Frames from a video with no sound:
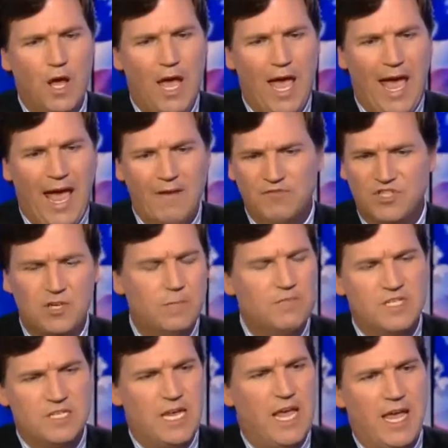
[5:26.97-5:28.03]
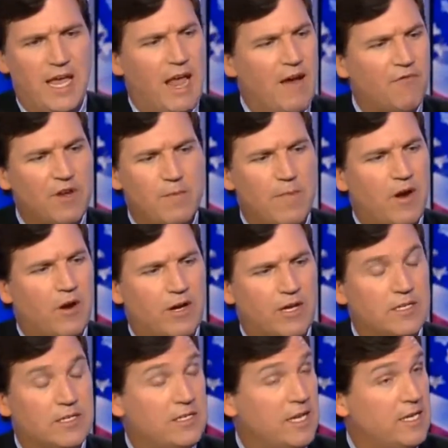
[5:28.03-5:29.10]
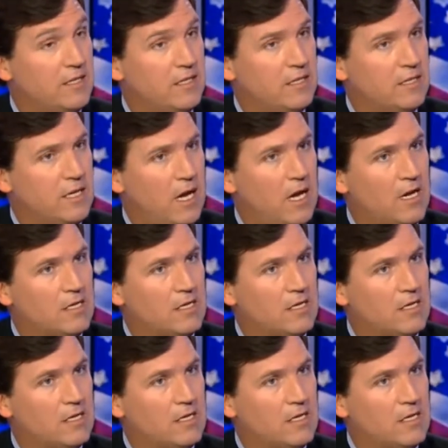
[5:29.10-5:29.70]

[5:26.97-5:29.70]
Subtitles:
have some say. Every American citizen does.